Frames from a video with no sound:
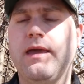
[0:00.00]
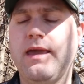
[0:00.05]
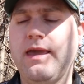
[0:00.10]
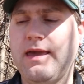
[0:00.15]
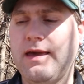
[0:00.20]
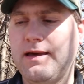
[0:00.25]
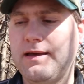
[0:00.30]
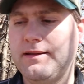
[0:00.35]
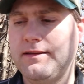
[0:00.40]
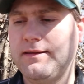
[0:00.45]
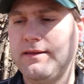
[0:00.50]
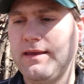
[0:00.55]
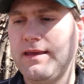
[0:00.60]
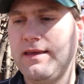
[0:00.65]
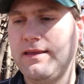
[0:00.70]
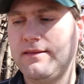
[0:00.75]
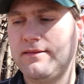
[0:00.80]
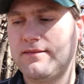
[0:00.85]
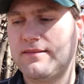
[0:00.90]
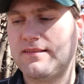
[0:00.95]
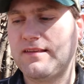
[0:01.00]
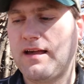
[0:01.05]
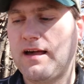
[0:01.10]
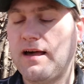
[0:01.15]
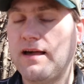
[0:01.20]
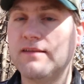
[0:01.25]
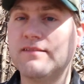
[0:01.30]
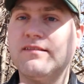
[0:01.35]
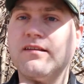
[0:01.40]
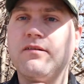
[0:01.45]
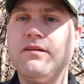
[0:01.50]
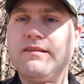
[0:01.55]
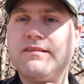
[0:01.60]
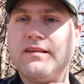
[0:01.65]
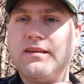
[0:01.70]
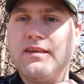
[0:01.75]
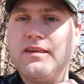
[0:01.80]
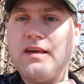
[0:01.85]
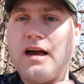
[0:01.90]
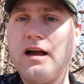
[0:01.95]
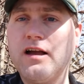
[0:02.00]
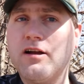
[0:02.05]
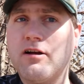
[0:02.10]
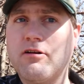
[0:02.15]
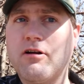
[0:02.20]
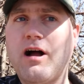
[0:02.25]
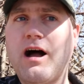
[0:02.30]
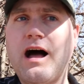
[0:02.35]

And it's uh, so he's a younger